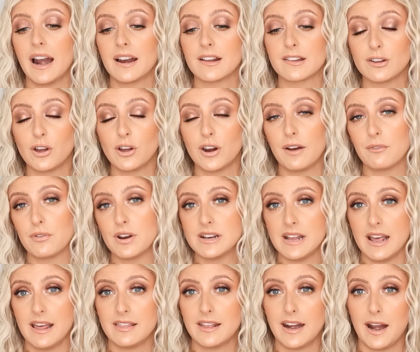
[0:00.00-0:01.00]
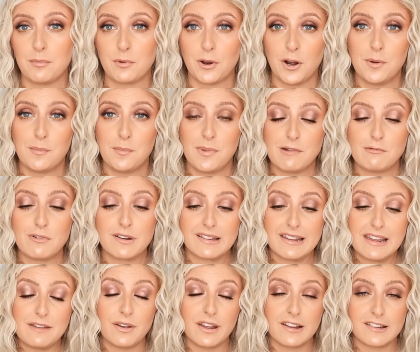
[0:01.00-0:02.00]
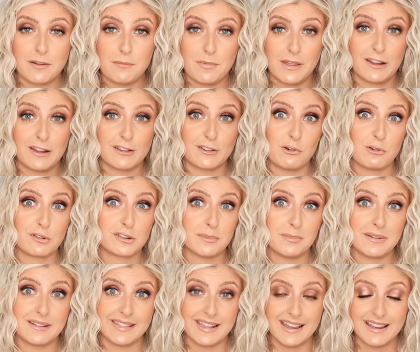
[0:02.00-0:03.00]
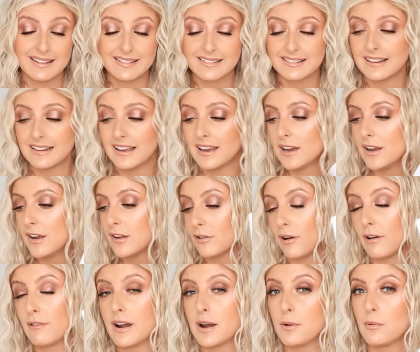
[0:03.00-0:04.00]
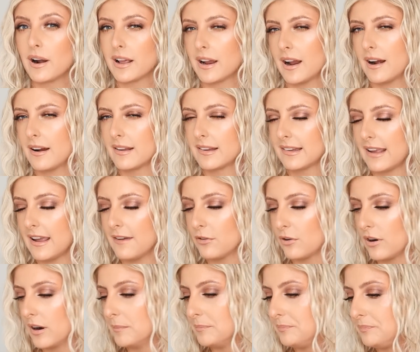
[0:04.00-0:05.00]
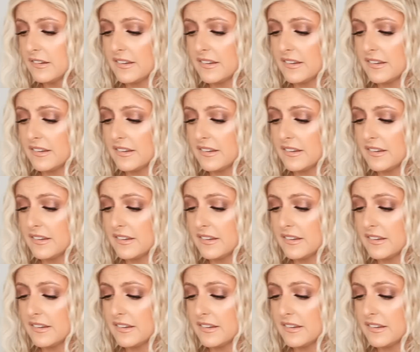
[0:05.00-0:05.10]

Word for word: And it's not every day that I'm going to be receiving something as awesome as this. So I really want to kind of savor it.